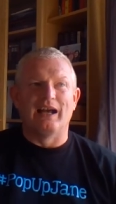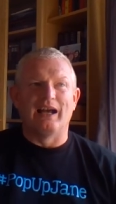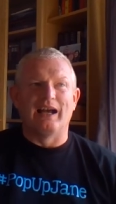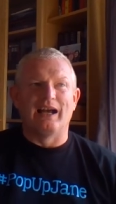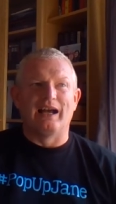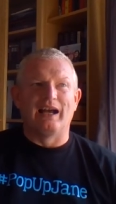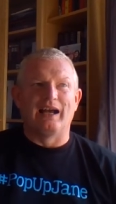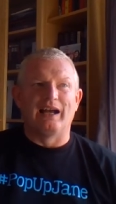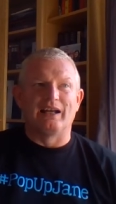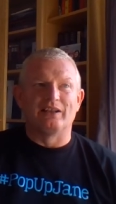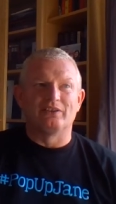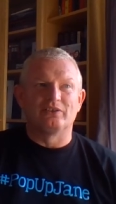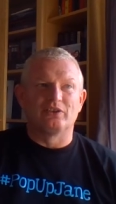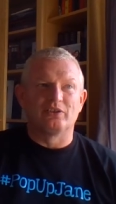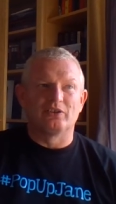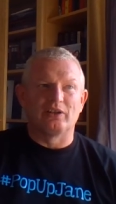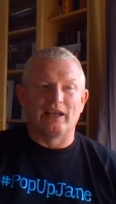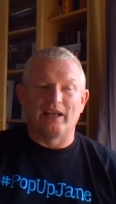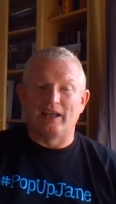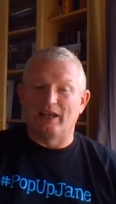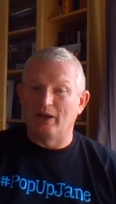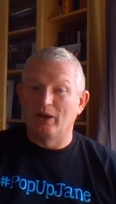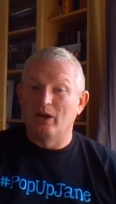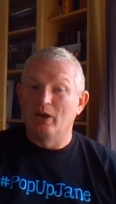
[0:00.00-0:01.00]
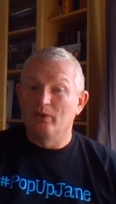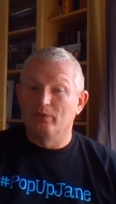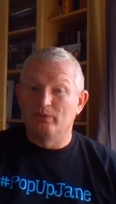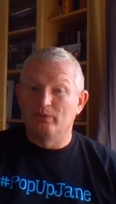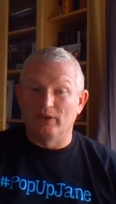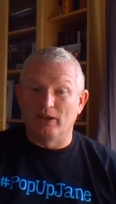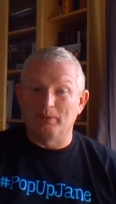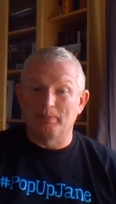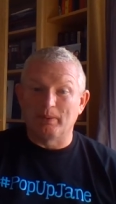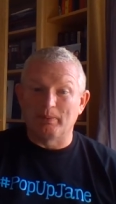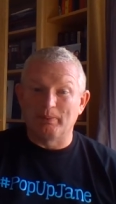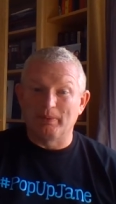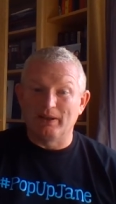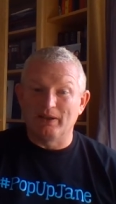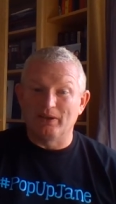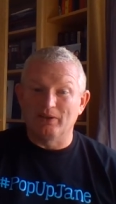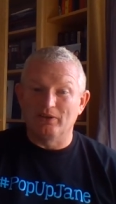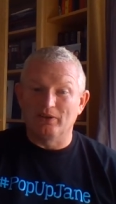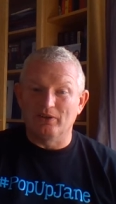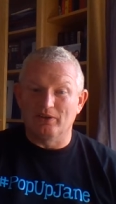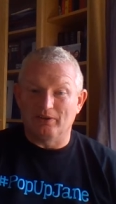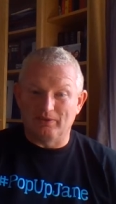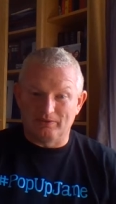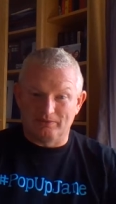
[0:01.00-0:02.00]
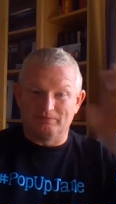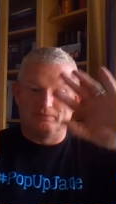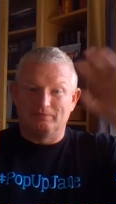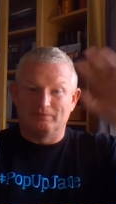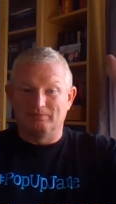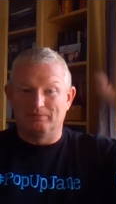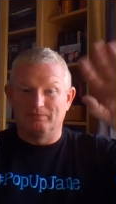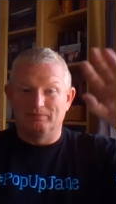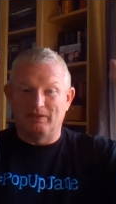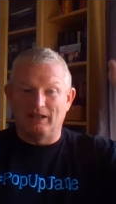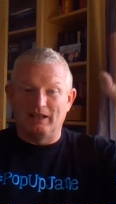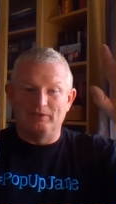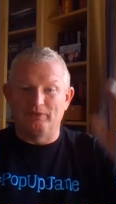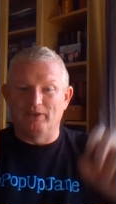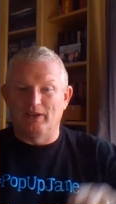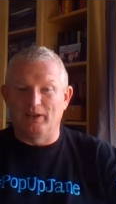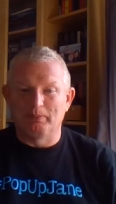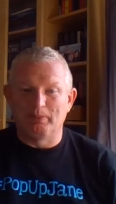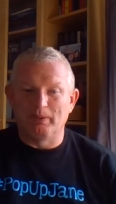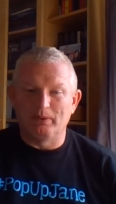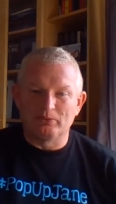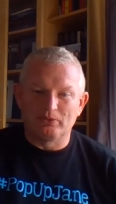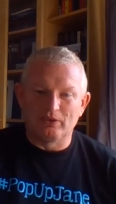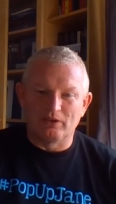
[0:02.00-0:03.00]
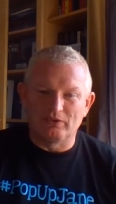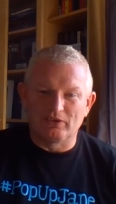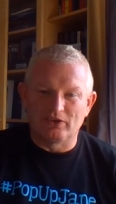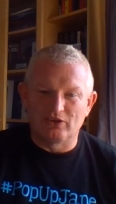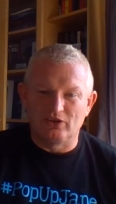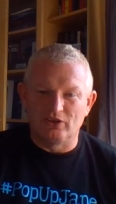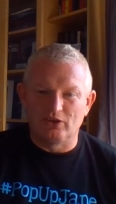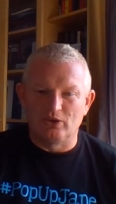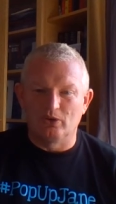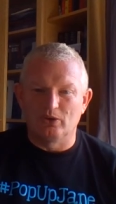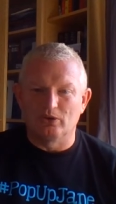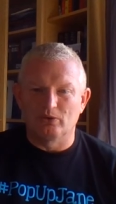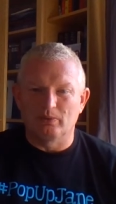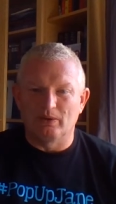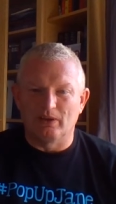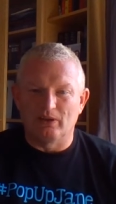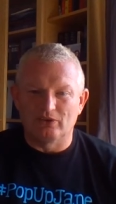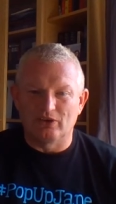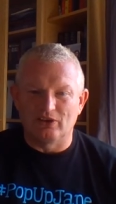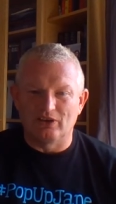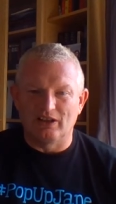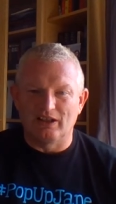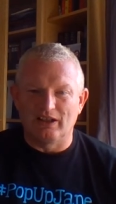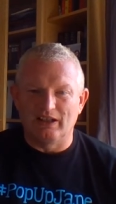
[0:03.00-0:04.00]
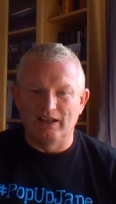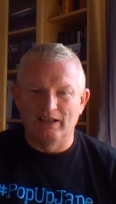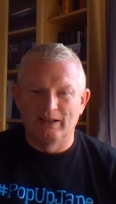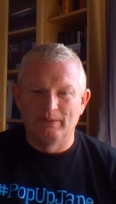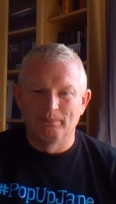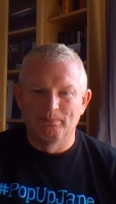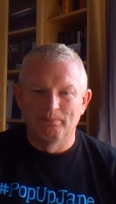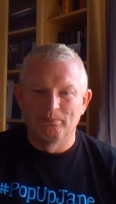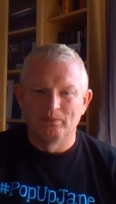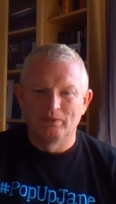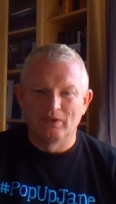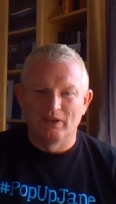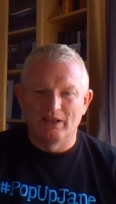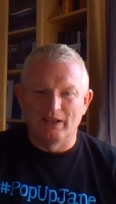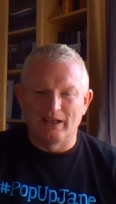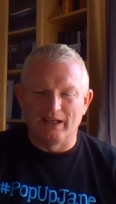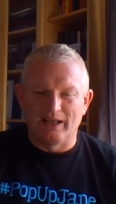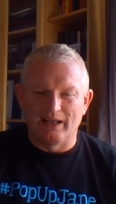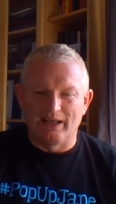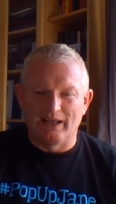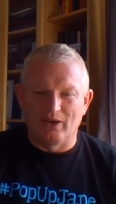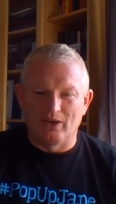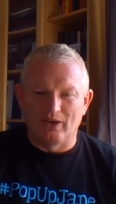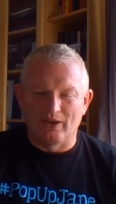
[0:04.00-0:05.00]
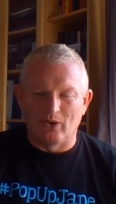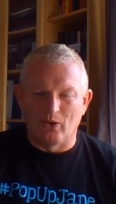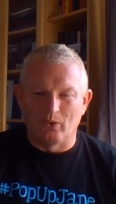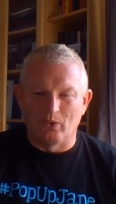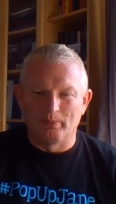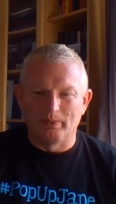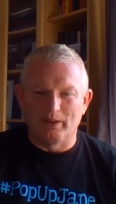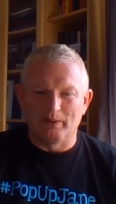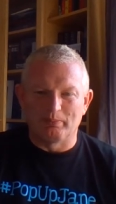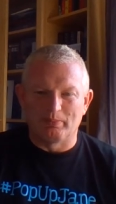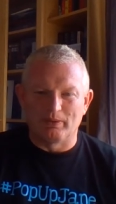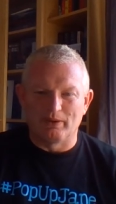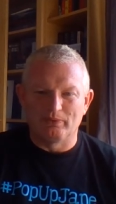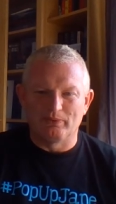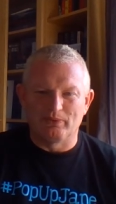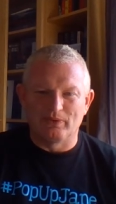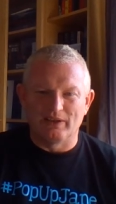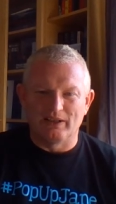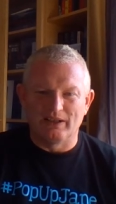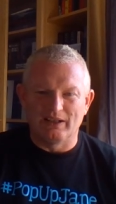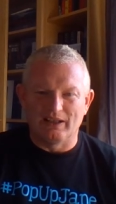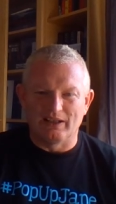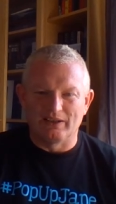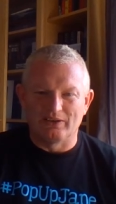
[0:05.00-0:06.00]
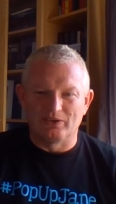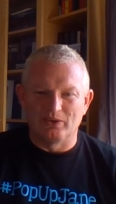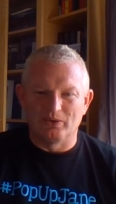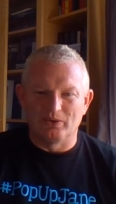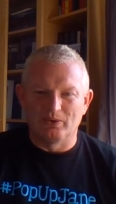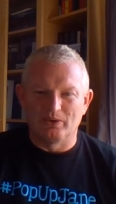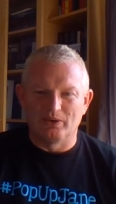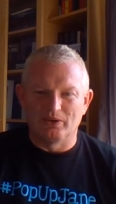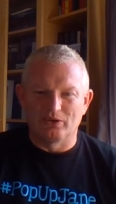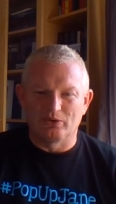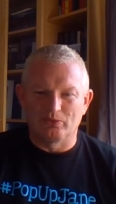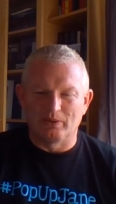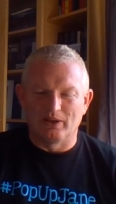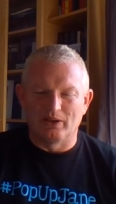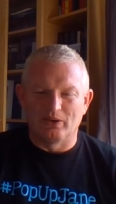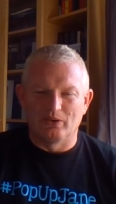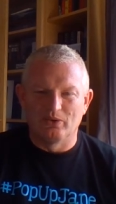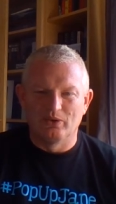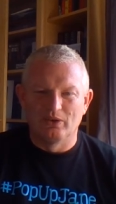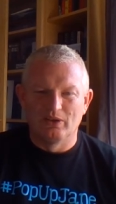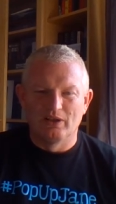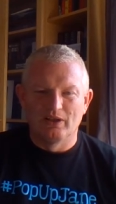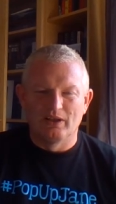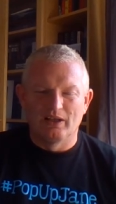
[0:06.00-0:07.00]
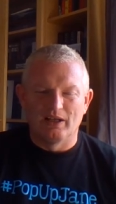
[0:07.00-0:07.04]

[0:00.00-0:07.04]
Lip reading: And Philippa Baird. Hi, Philippa. It was lovely to see you as well today, albeit briefly, and Ewan as well.